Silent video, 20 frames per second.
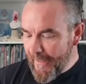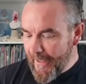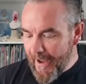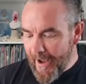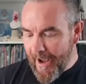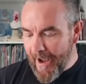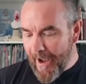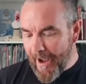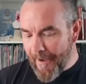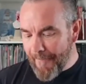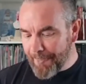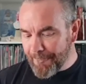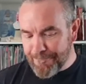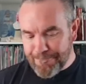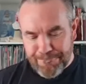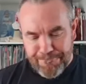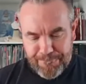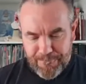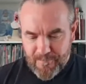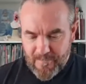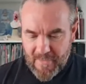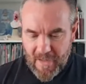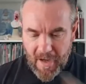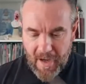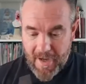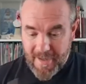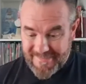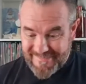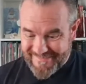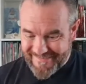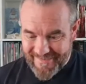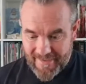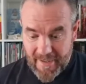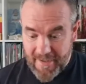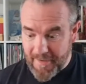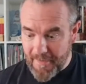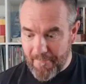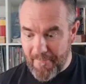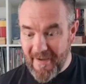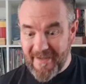Um, it's
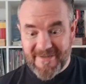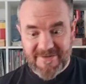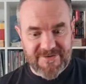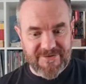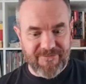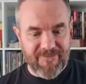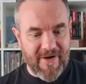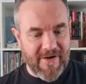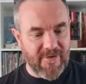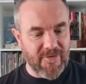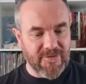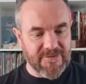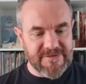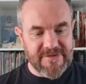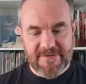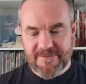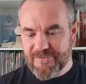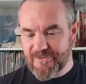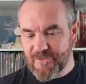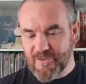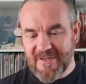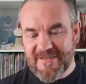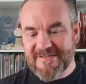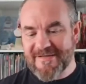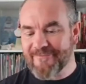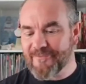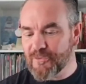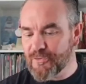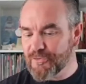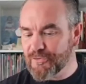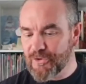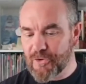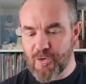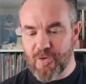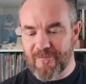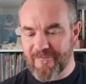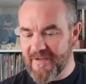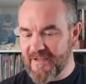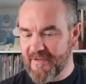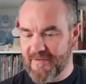an amazing record. So let's have a look at the cover.